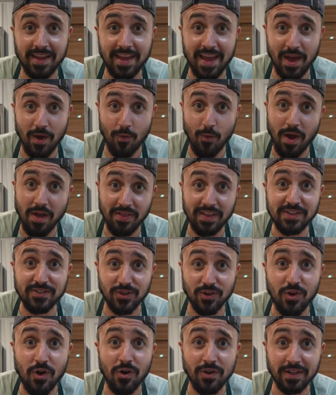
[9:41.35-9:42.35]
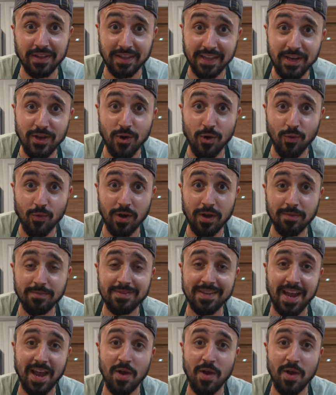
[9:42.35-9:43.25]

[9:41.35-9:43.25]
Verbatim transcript: get why these are called illegal ribs